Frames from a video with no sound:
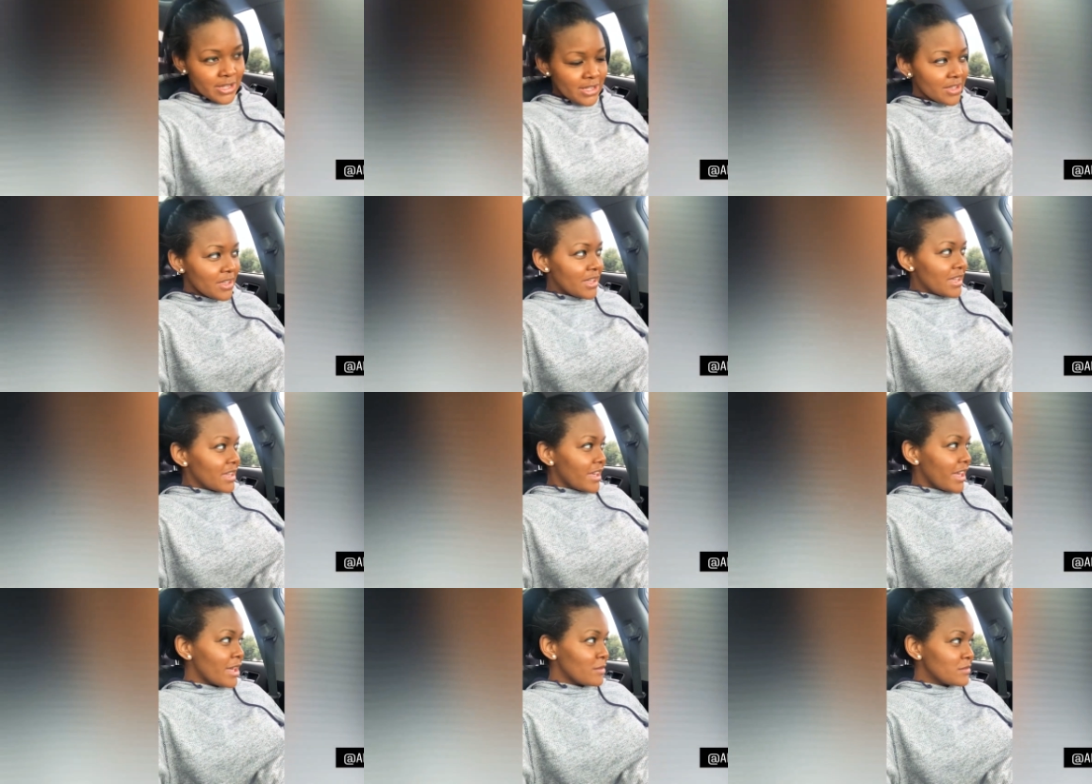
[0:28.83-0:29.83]
it.
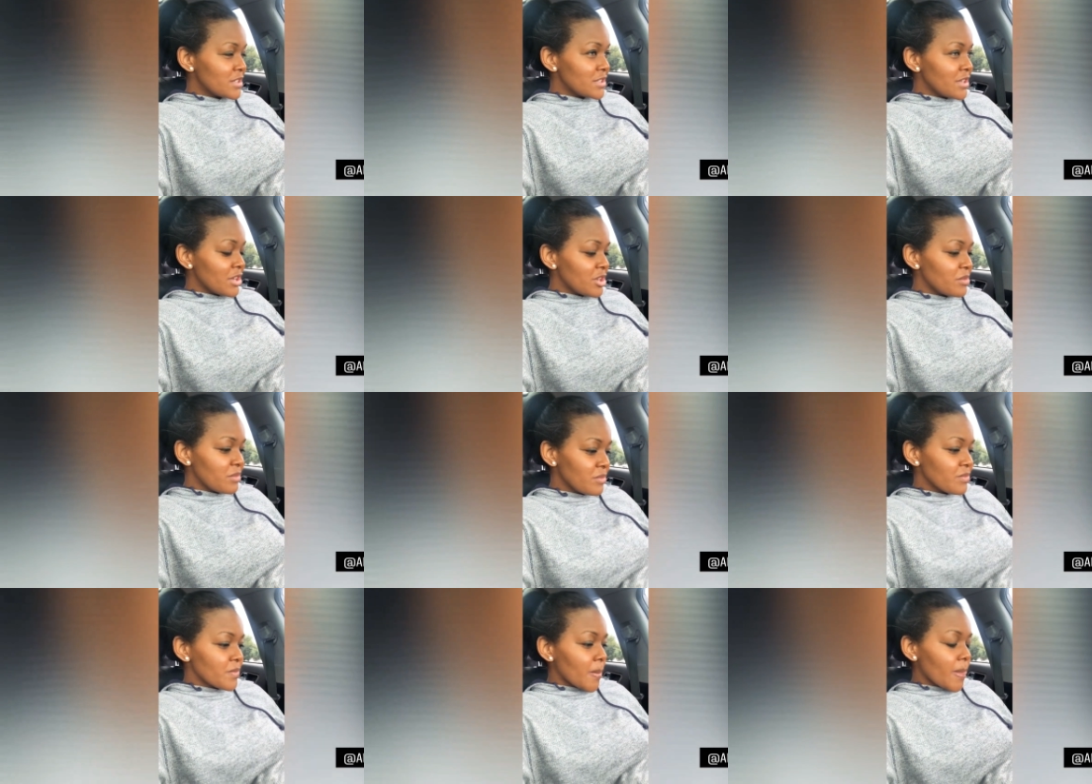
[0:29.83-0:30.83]
Emptied them
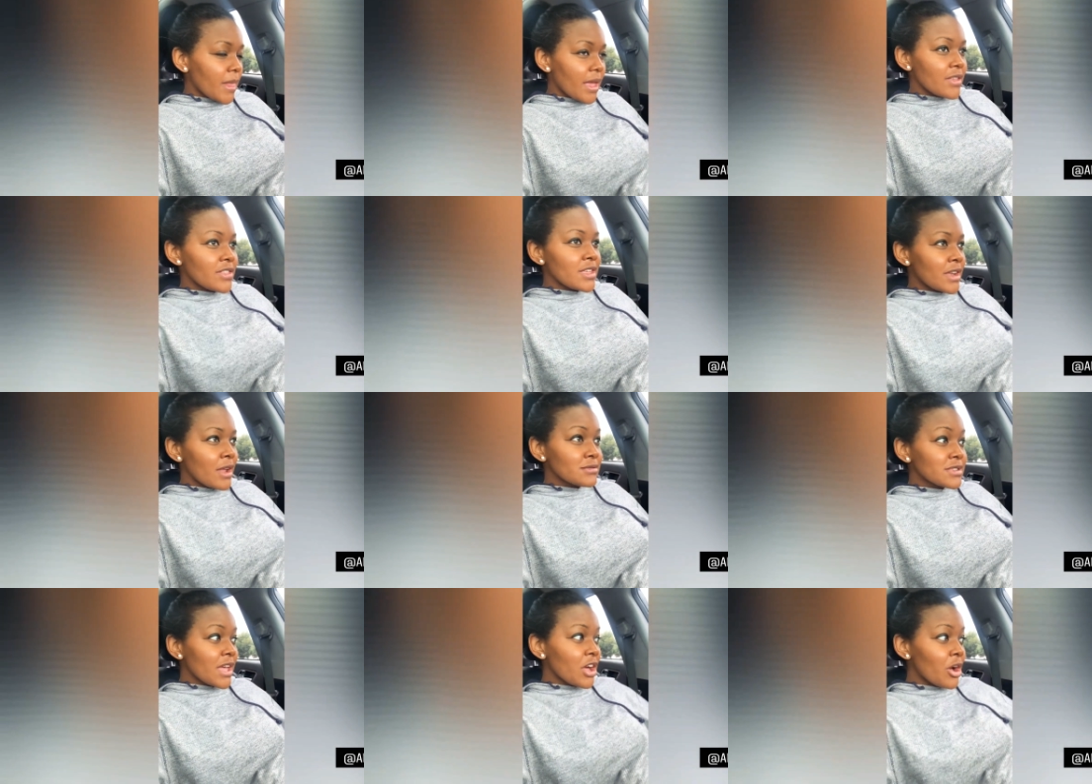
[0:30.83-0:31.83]
and then I
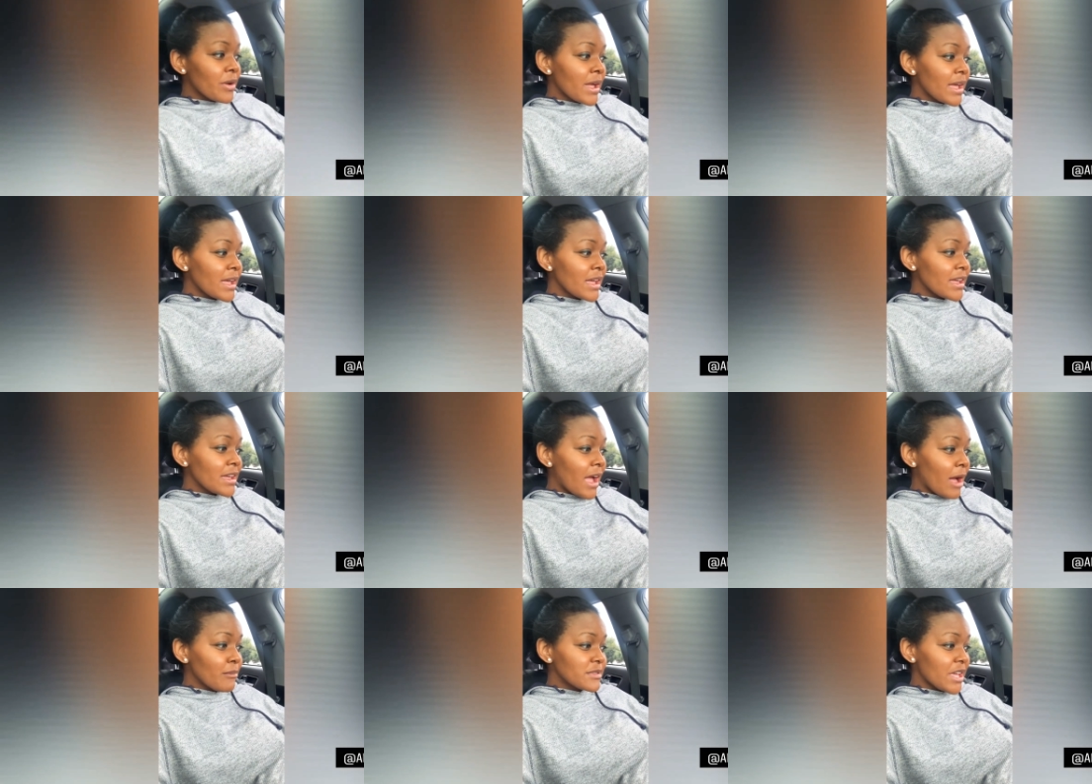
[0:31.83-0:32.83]
was like, okay,
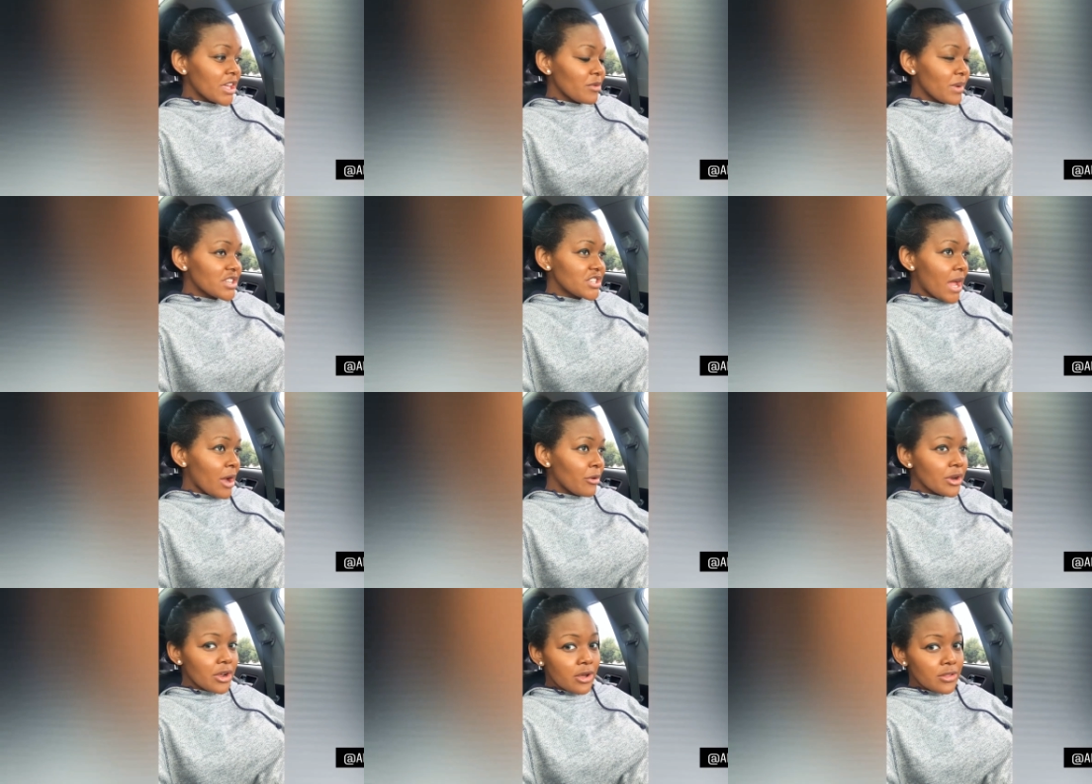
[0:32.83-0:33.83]
I'm taking my
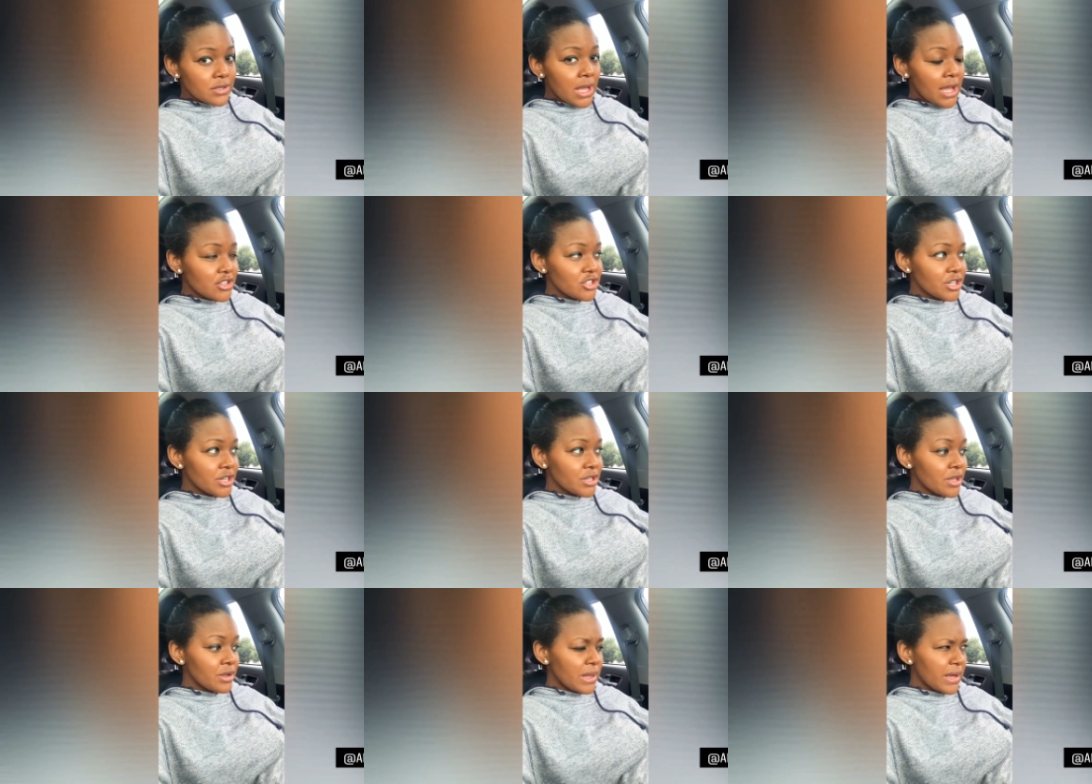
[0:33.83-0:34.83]
shower. Call the doctor.
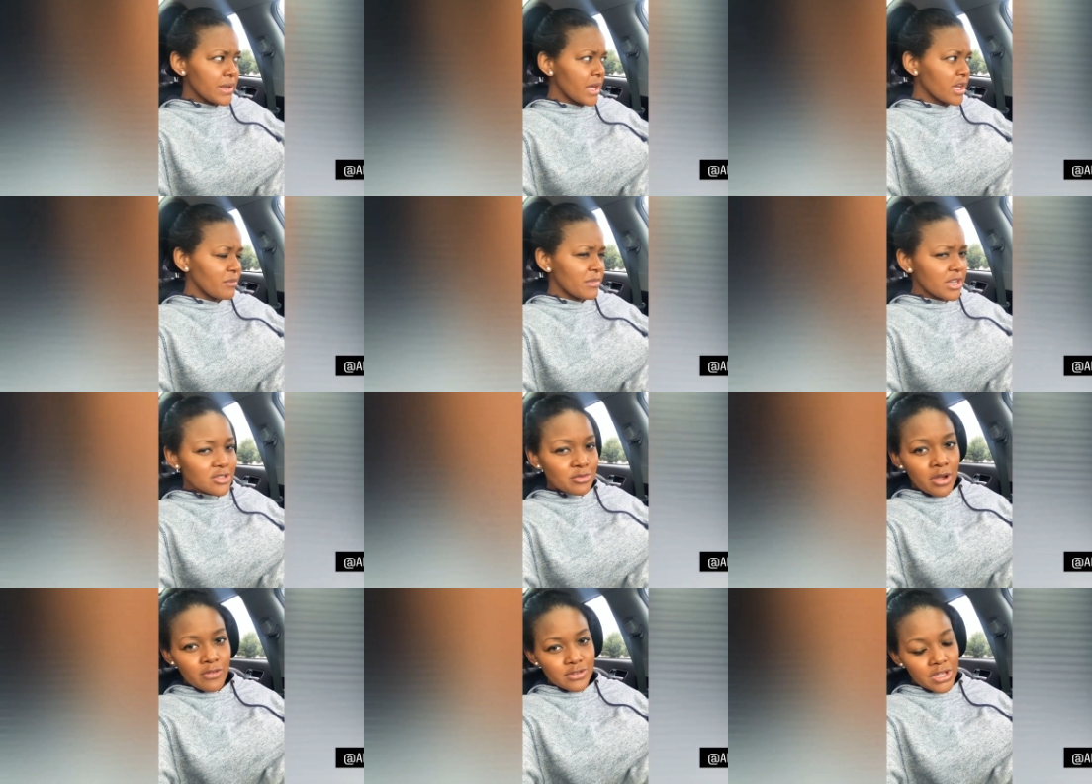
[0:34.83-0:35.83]
They're like, yeah, coming at
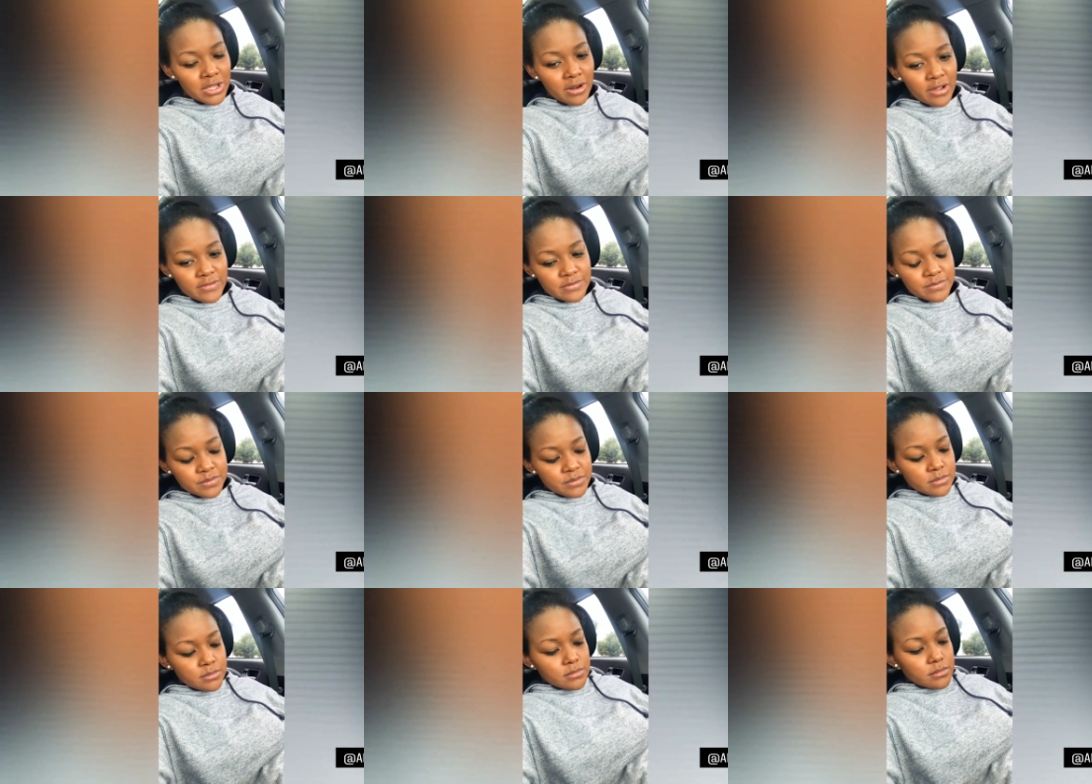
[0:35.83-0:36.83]
12. We'll take it off.
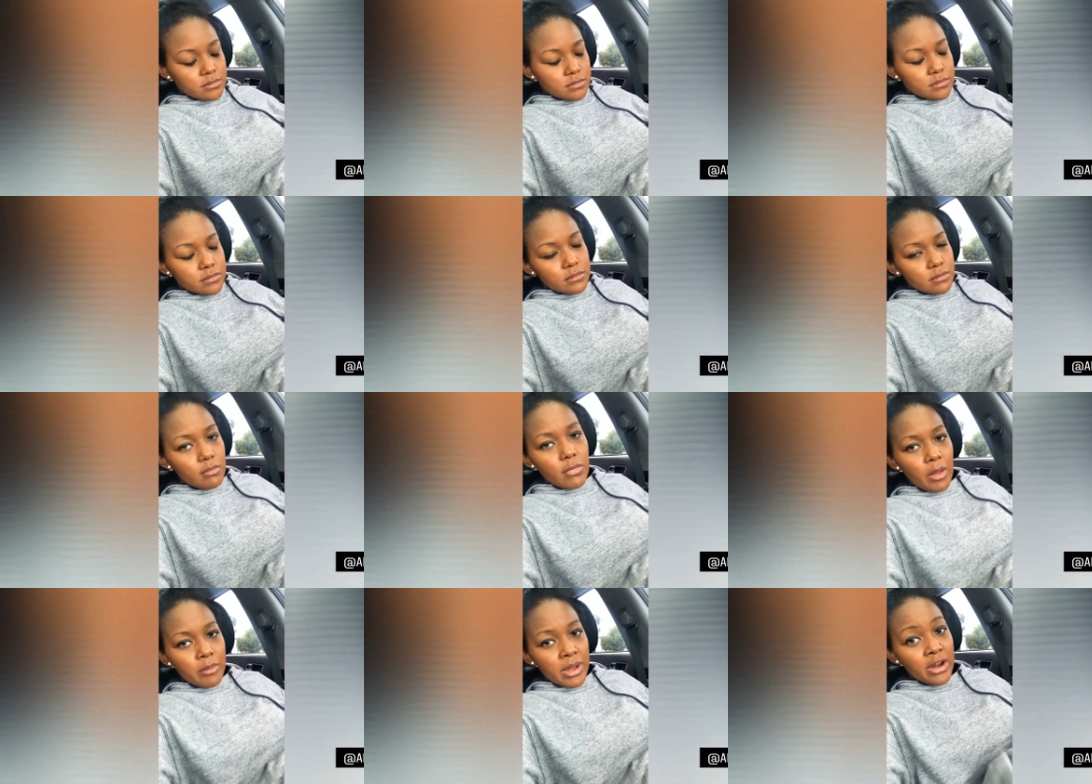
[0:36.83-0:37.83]

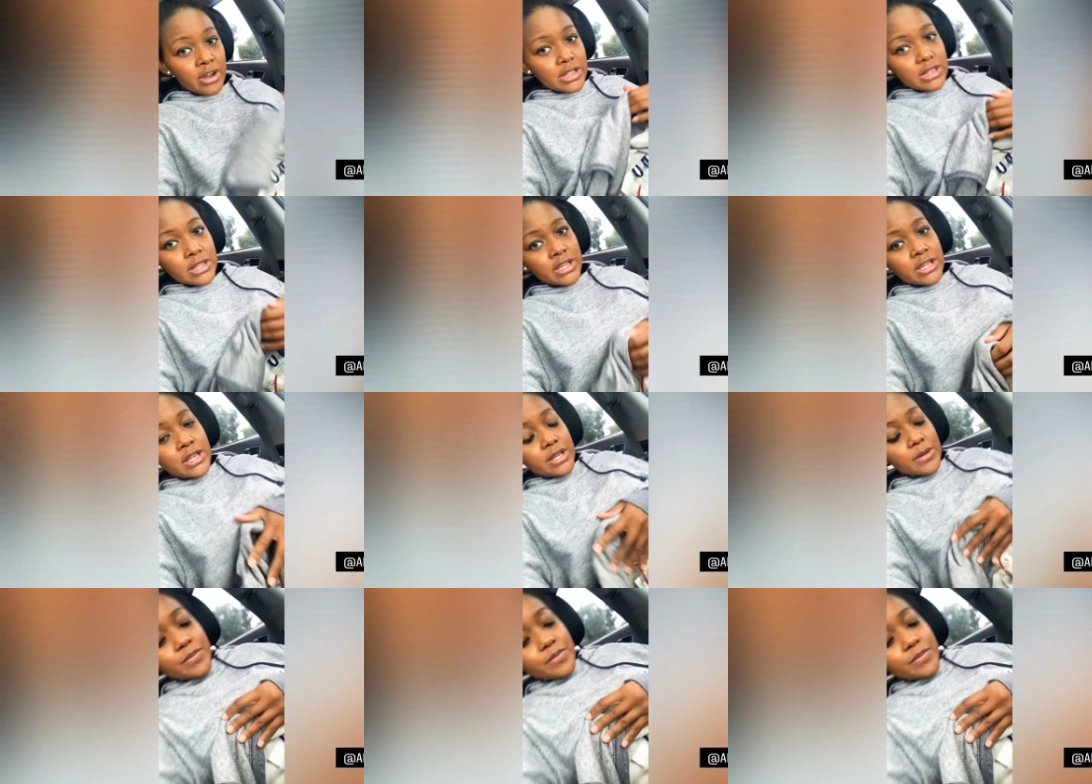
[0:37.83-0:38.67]
Apparently,